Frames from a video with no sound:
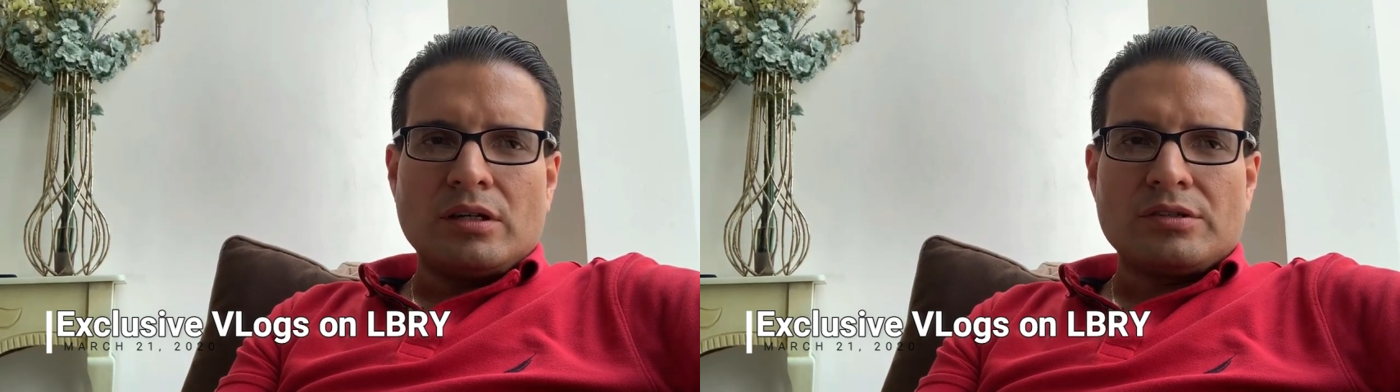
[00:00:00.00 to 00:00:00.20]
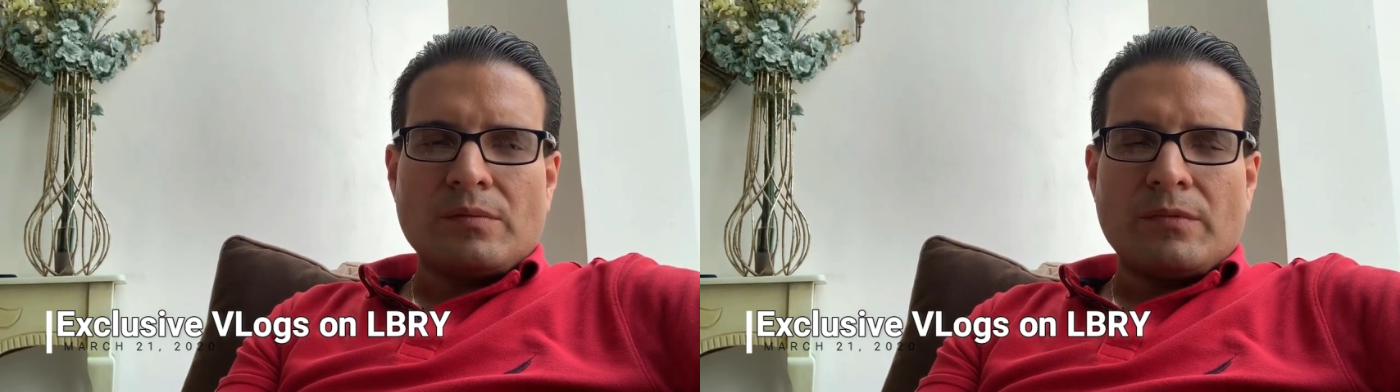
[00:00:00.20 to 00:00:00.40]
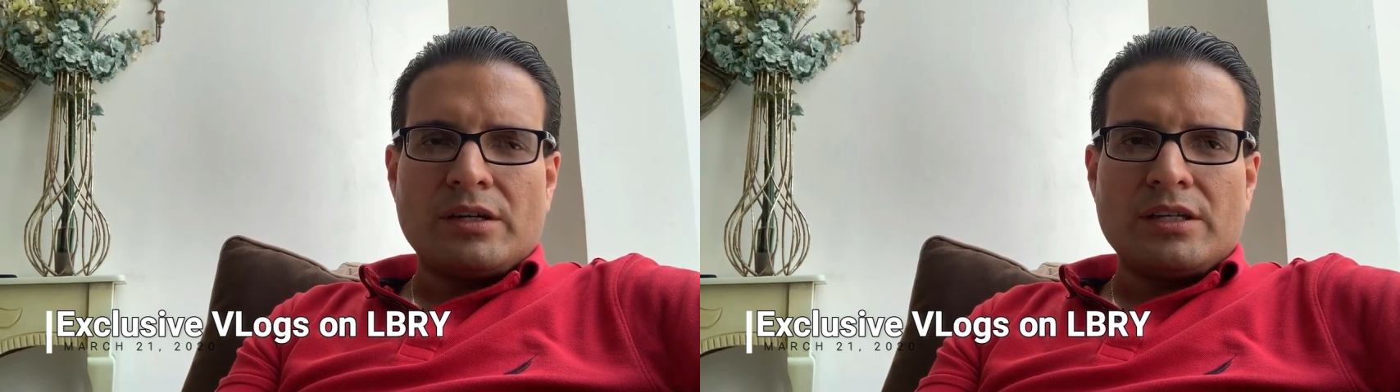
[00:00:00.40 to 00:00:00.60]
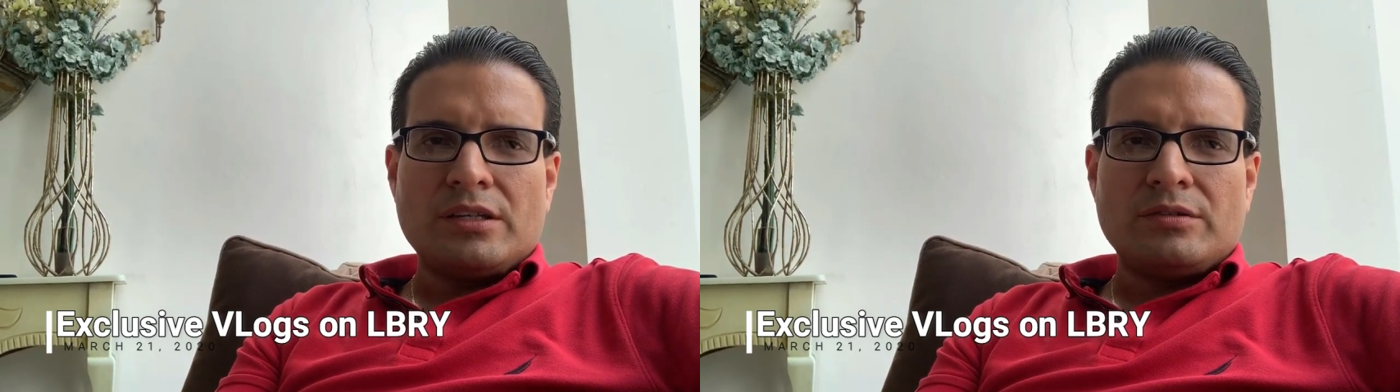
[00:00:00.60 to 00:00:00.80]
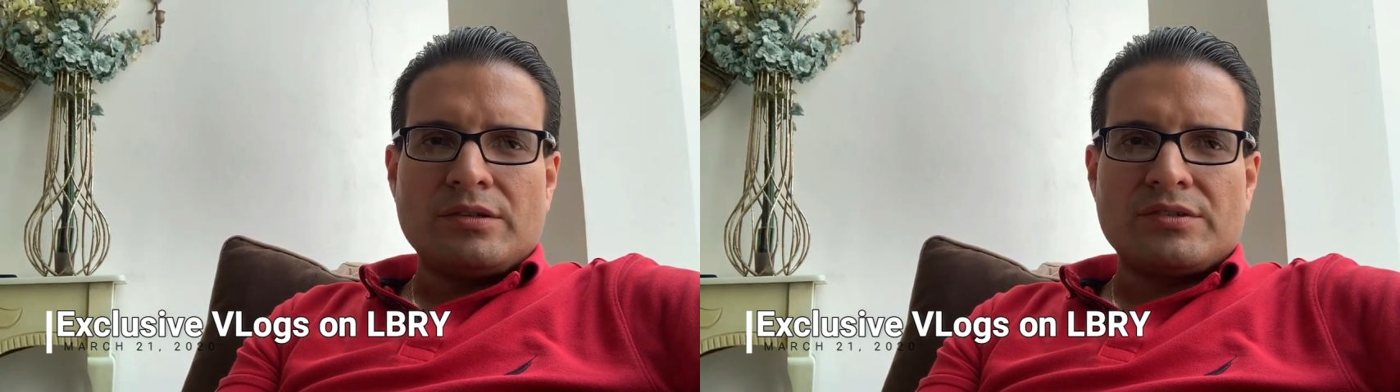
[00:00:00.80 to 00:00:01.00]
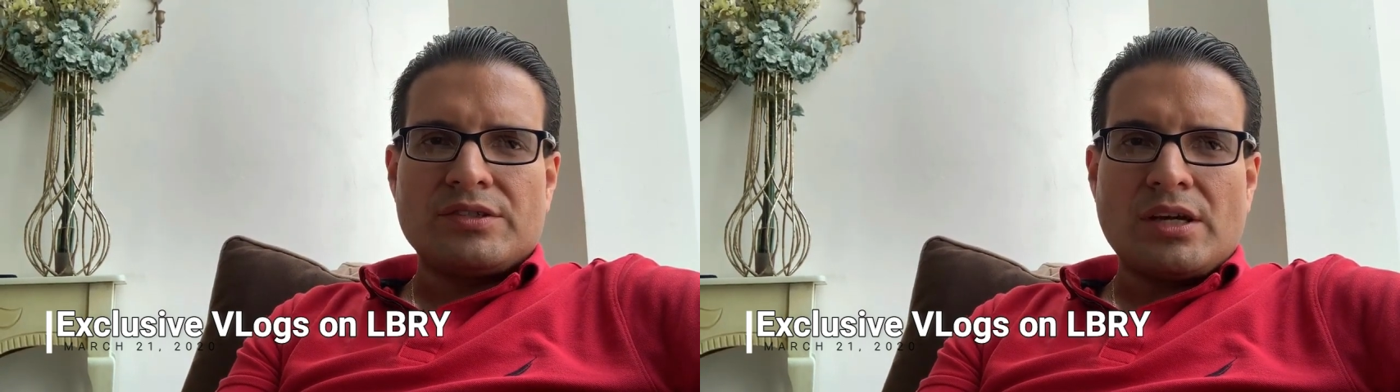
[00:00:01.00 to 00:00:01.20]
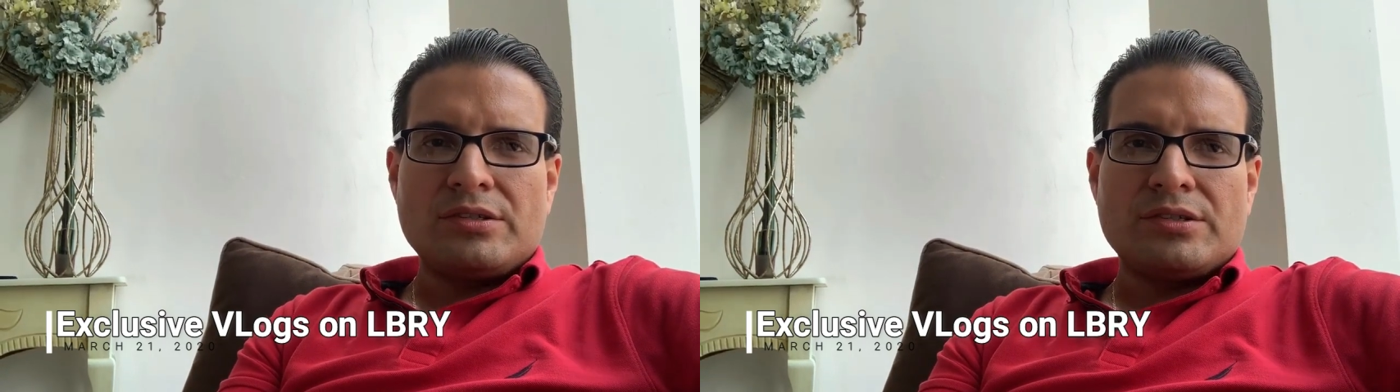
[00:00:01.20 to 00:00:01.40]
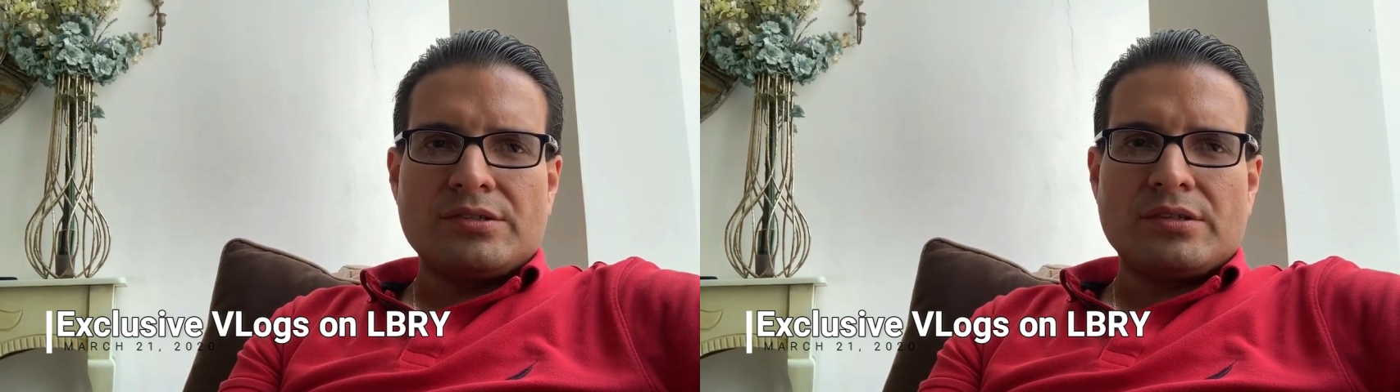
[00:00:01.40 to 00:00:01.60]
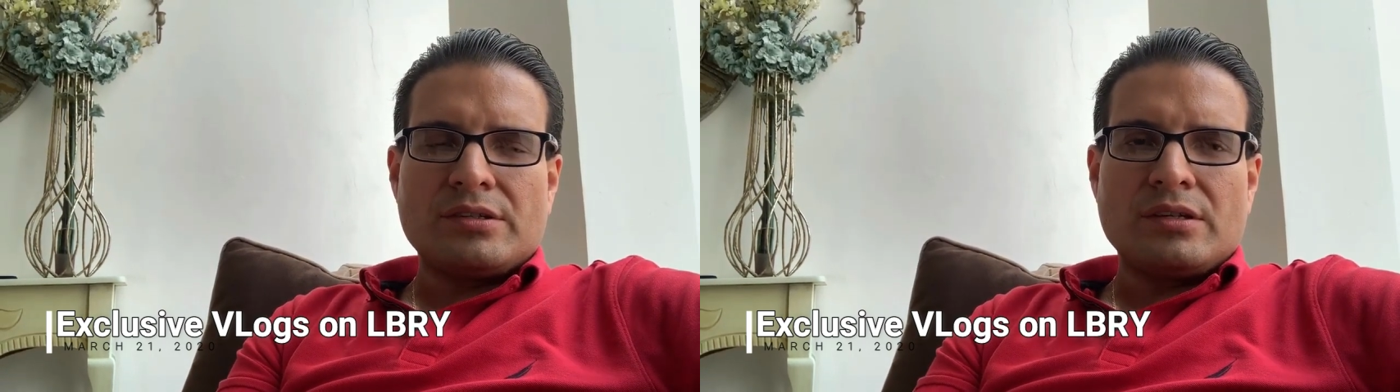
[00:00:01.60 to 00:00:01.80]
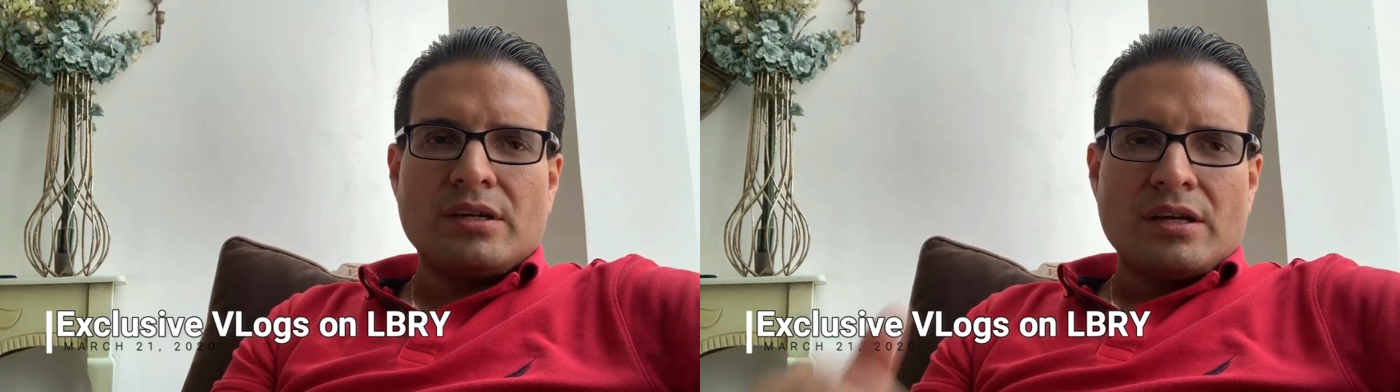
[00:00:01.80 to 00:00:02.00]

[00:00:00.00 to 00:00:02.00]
some money into exchanges and